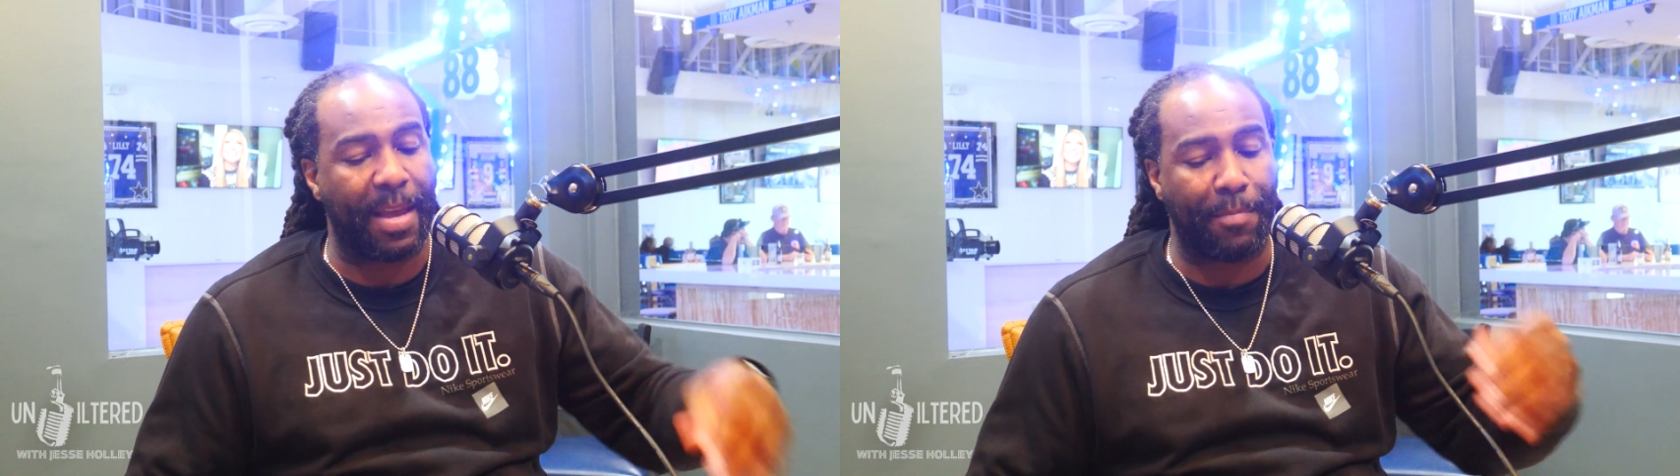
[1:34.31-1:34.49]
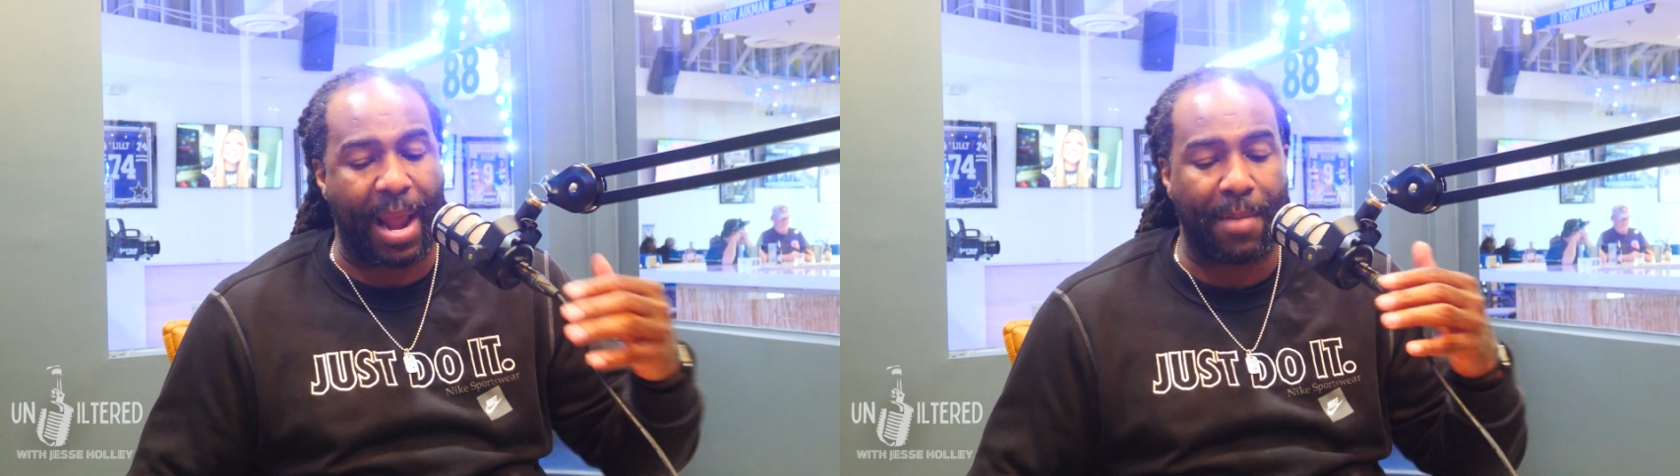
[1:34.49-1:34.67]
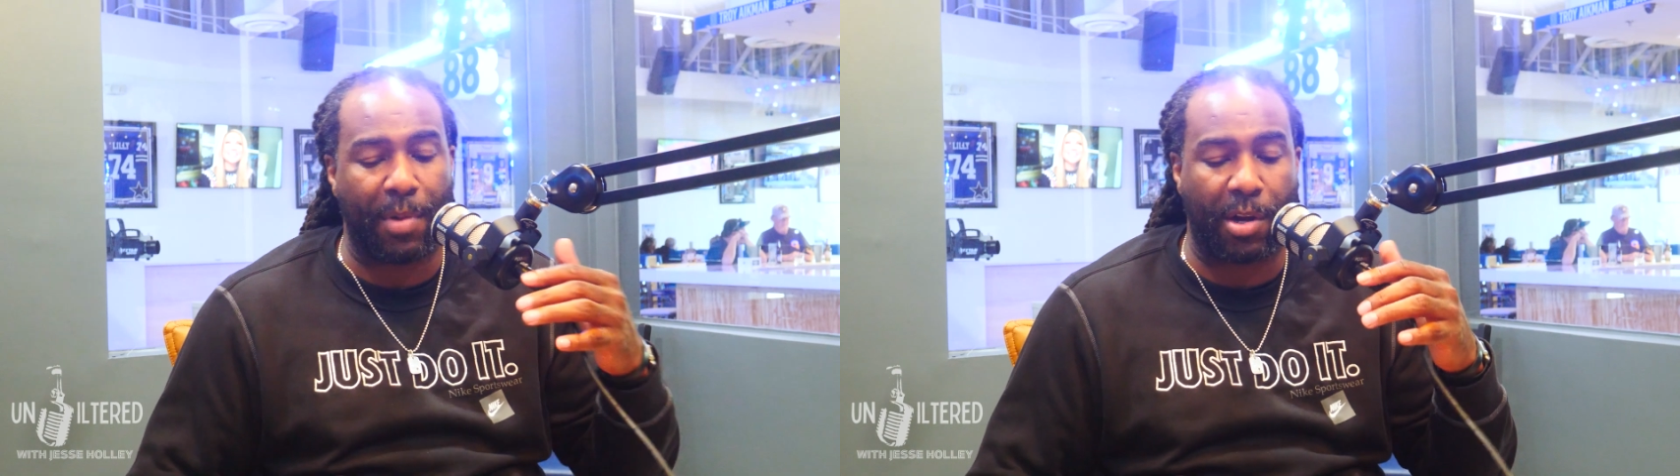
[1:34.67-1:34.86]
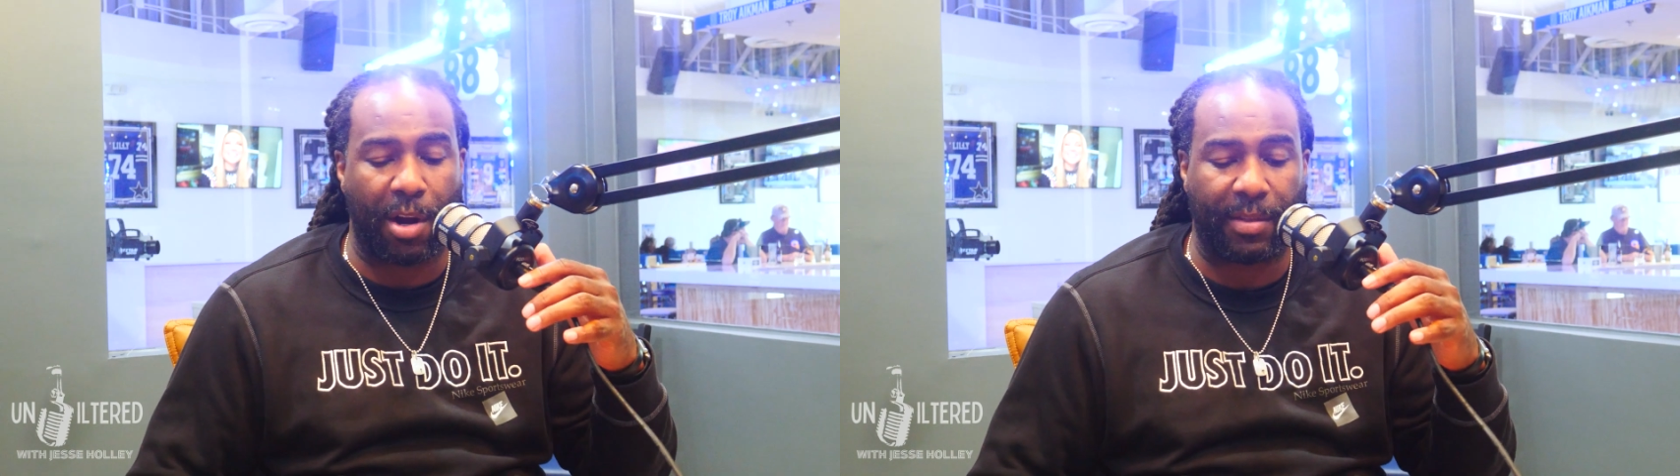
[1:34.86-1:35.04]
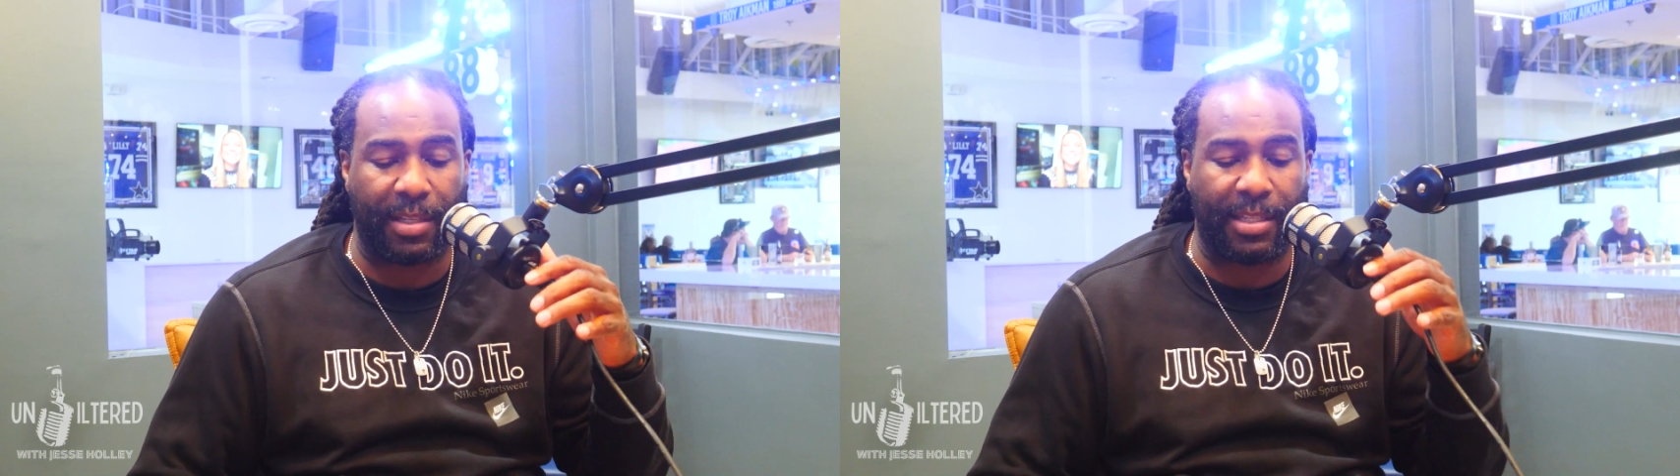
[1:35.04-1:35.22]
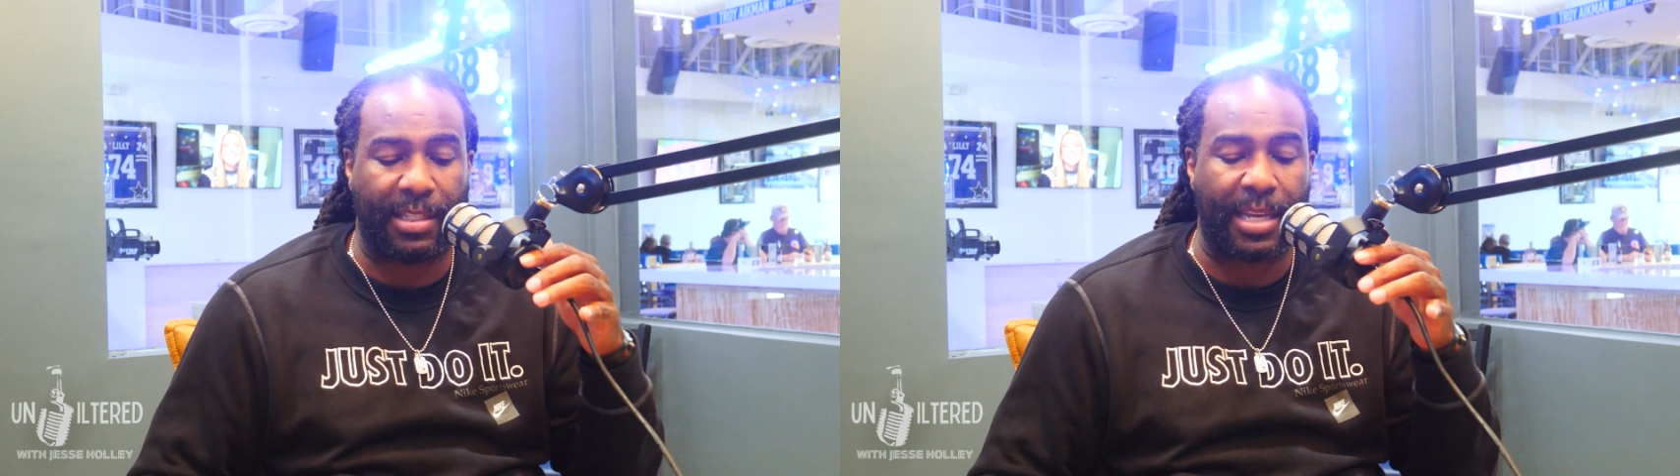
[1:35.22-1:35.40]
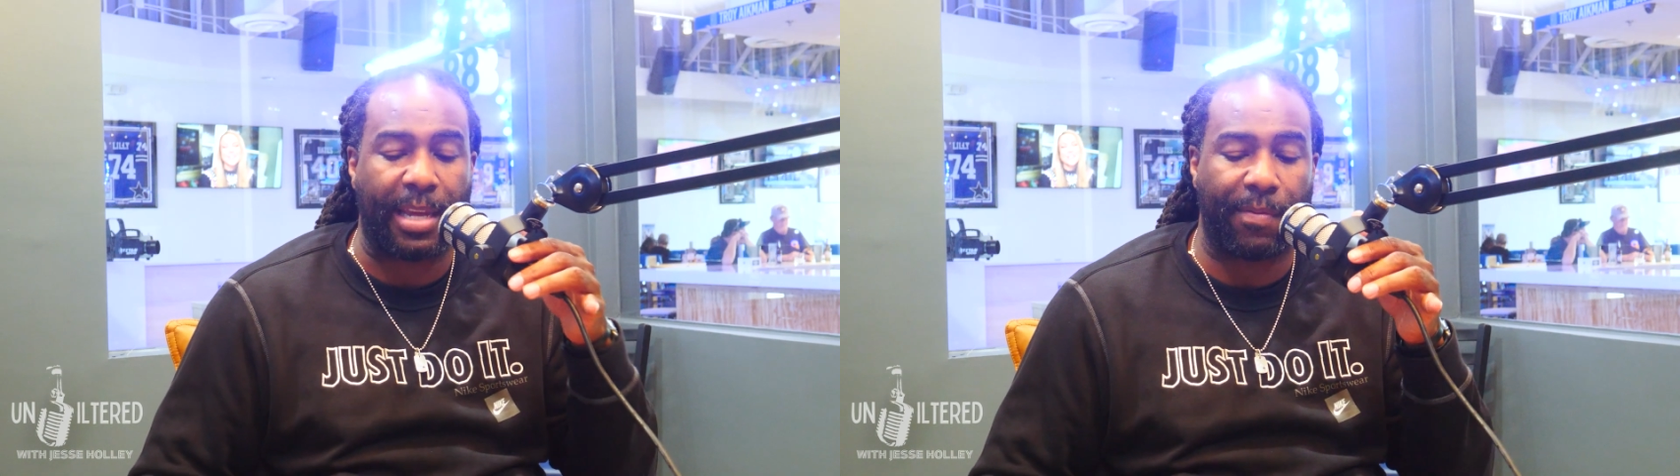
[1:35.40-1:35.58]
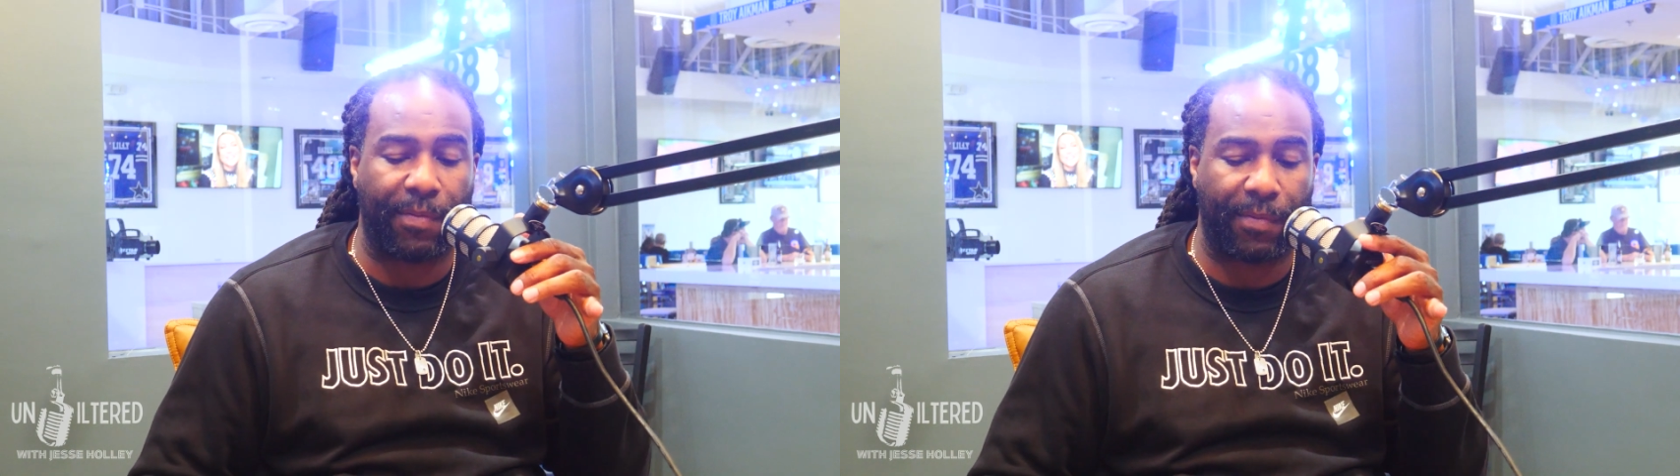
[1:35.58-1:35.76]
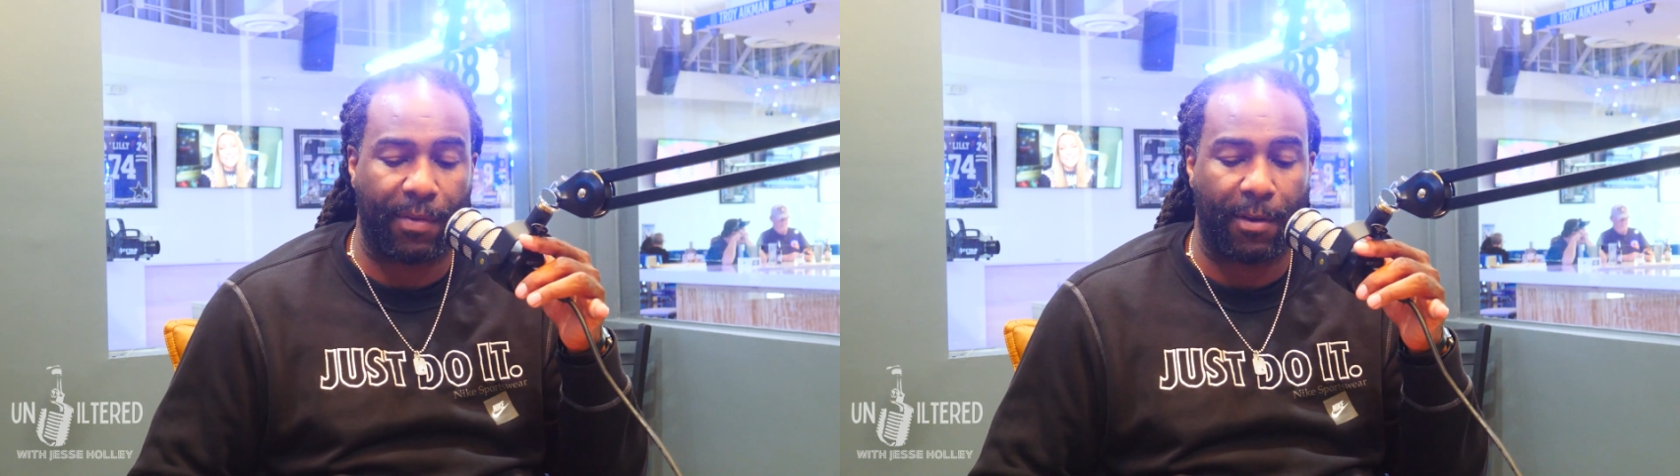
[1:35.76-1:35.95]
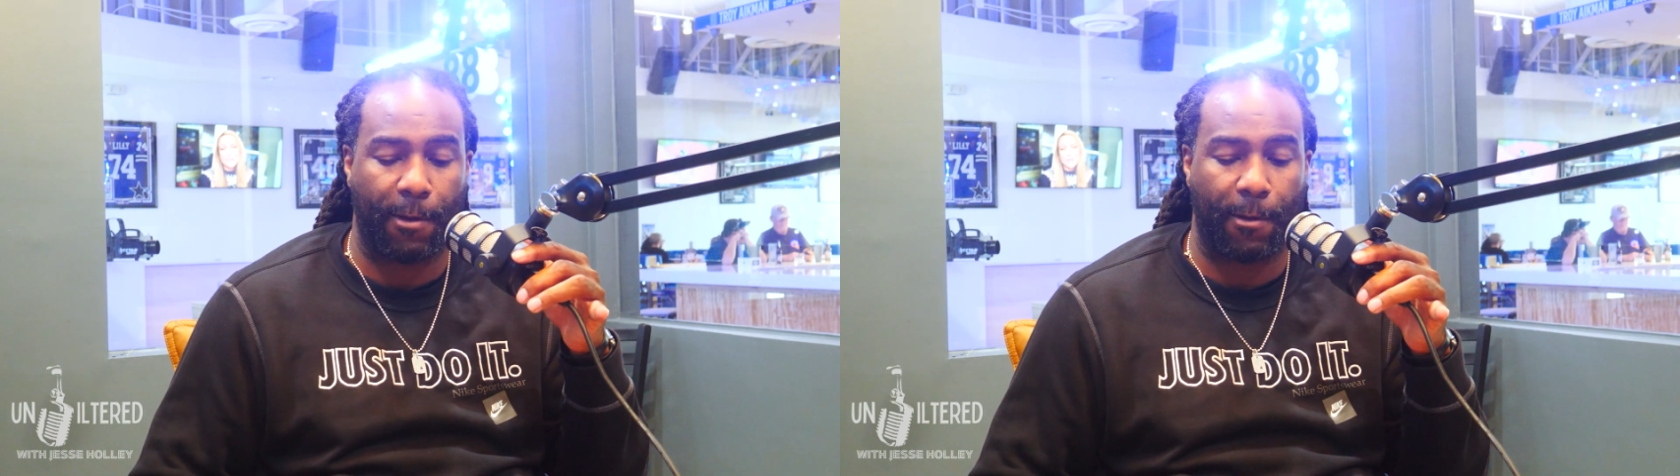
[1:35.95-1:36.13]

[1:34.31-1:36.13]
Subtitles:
that Mike McCarthy's safe.